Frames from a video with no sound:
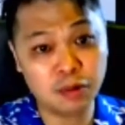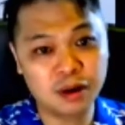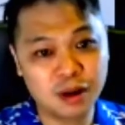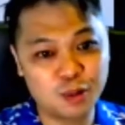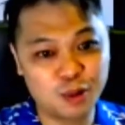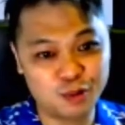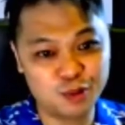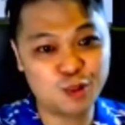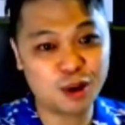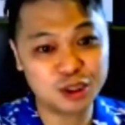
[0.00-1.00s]
with you
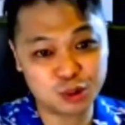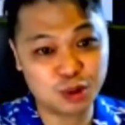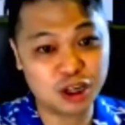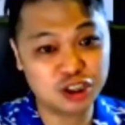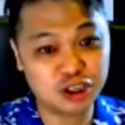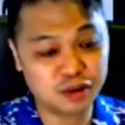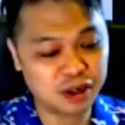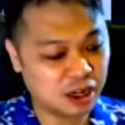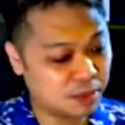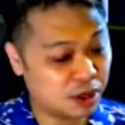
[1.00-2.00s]
one-to-one sharing a little
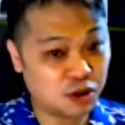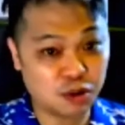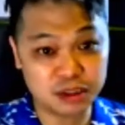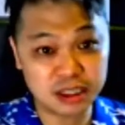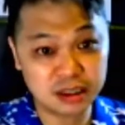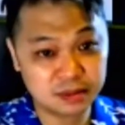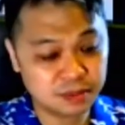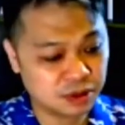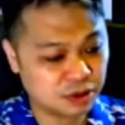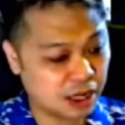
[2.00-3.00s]
bit closer
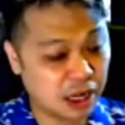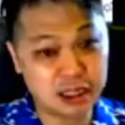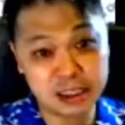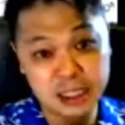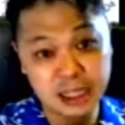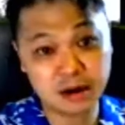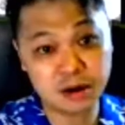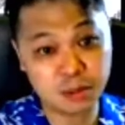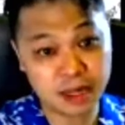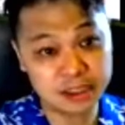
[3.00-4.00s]
to understand you
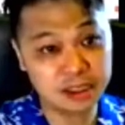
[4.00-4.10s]
better.